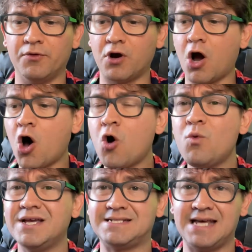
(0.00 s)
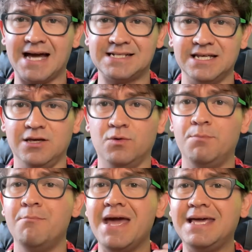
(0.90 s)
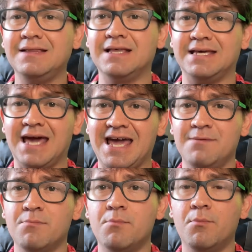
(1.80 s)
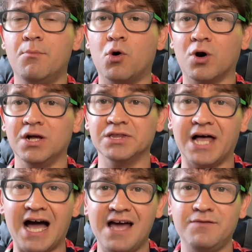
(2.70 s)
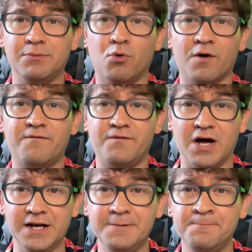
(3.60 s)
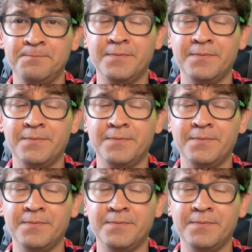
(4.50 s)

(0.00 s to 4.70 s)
They're always texting you and making the game more alive and more fun.